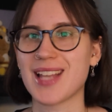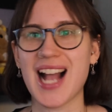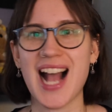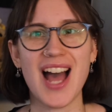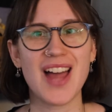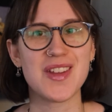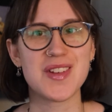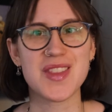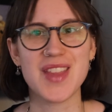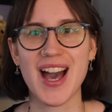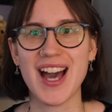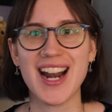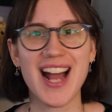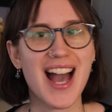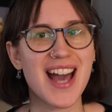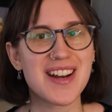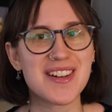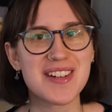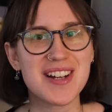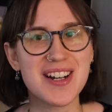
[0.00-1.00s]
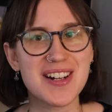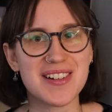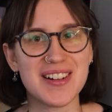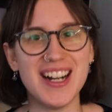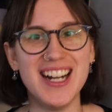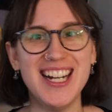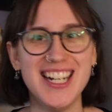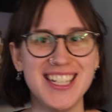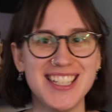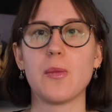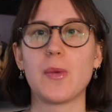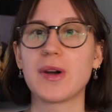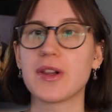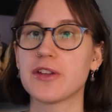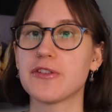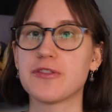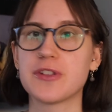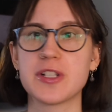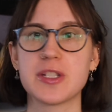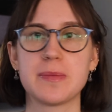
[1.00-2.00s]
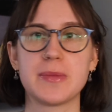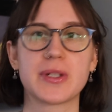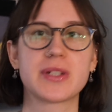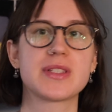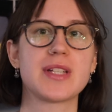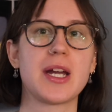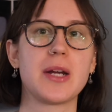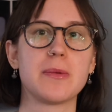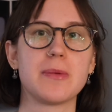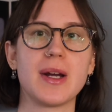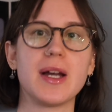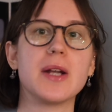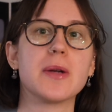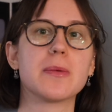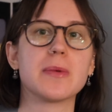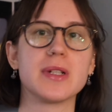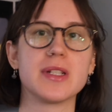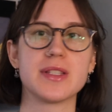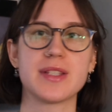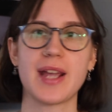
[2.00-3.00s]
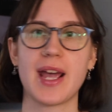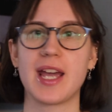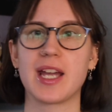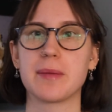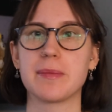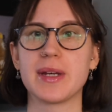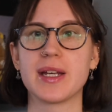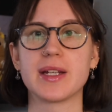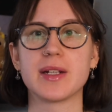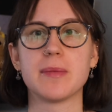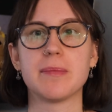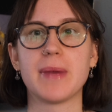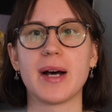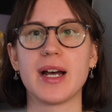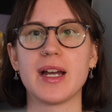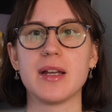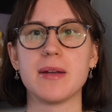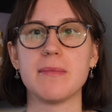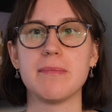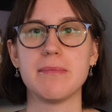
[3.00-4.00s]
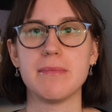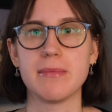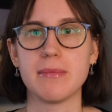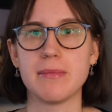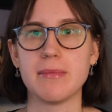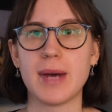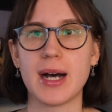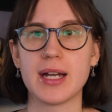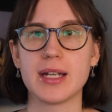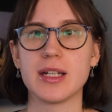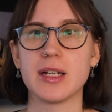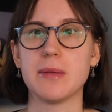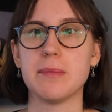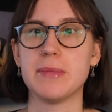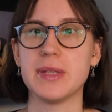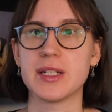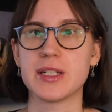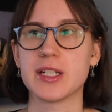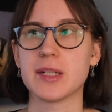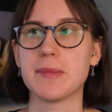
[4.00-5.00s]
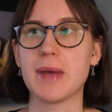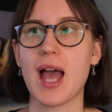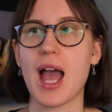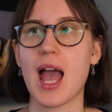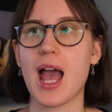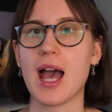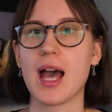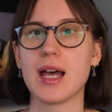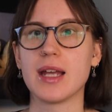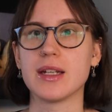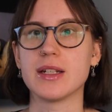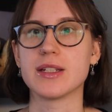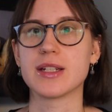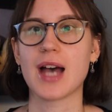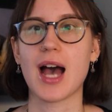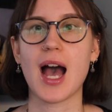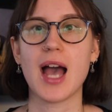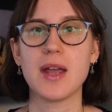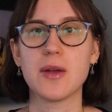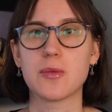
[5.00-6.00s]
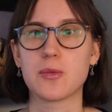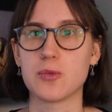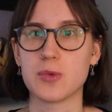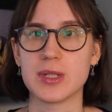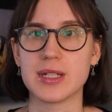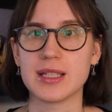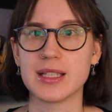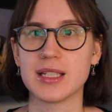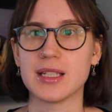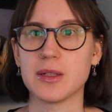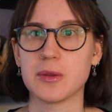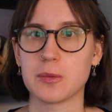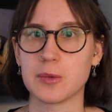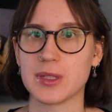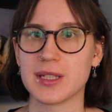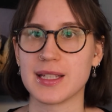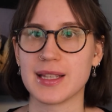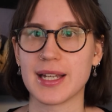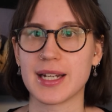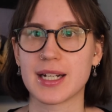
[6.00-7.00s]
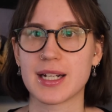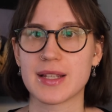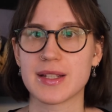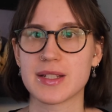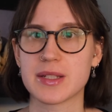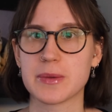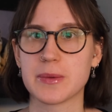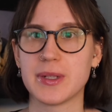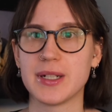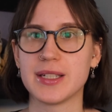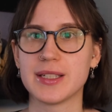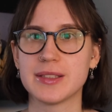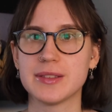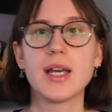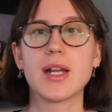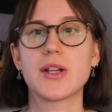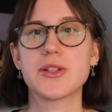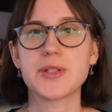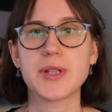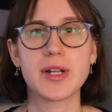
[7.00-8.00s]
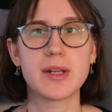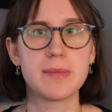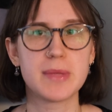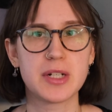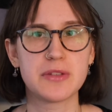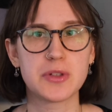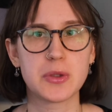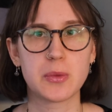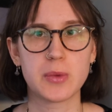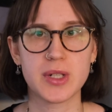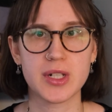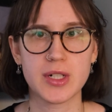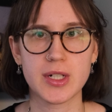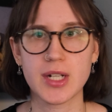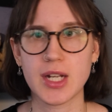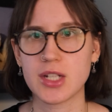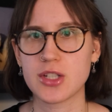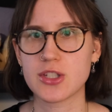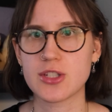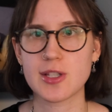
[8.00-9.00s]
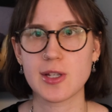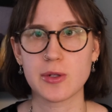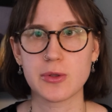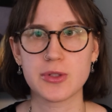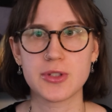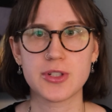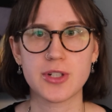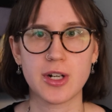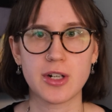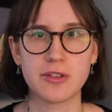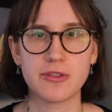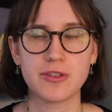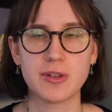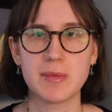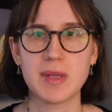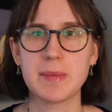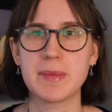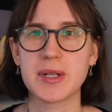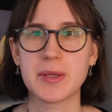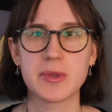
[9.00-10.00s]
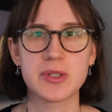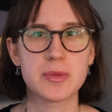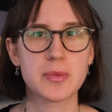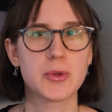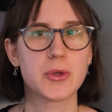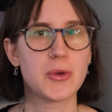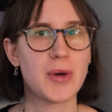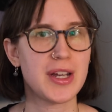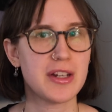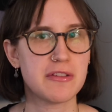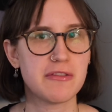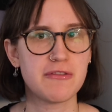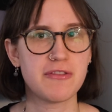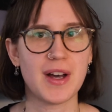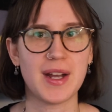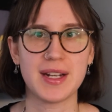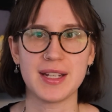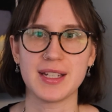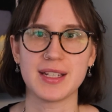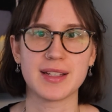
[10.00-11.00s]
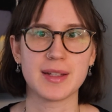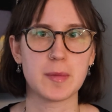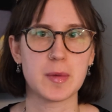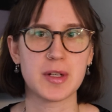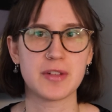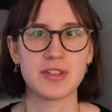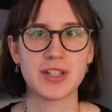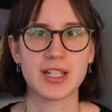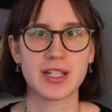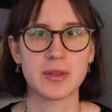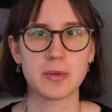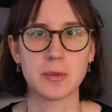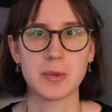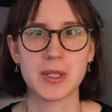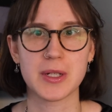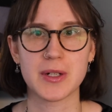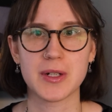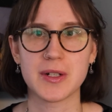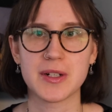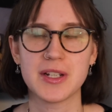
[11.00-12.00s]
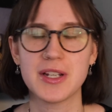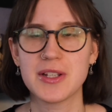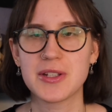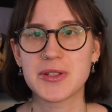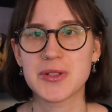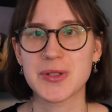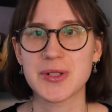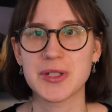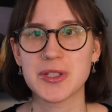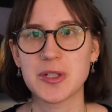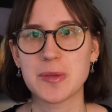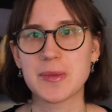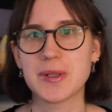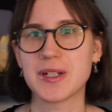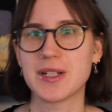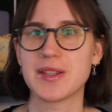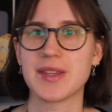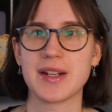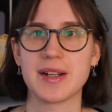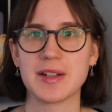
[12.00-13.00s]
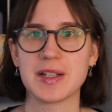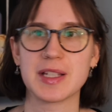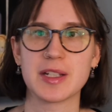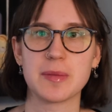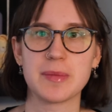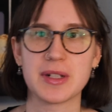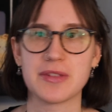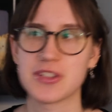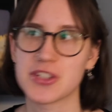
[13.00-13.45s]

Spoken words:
other than that, I don't know. One of the first books I read was Hangman by Maya Binyam, and I really, really liked this one. It also had a bit of a weird and slow start for me, but it was quite funny, a bit of like a weird sort of humor, then a little bit of a